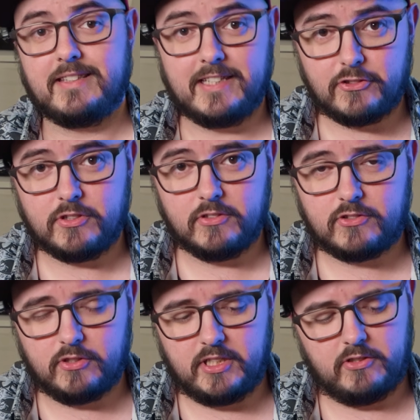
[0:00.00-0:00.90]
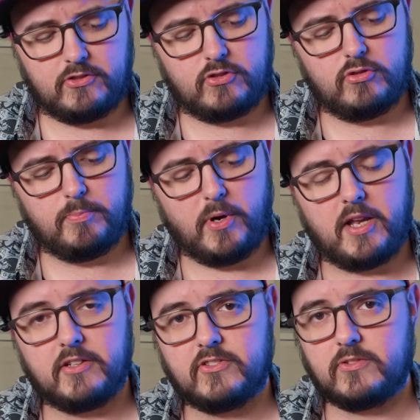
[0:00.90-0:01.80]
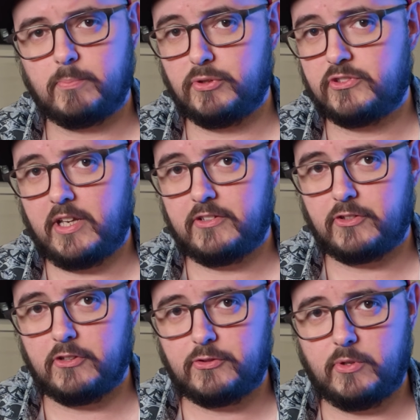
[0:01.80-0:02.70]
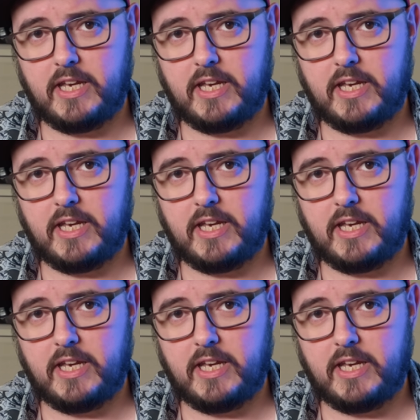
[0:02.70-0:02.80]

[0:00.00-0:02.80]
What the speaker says: addition to these two products, Bluesound has also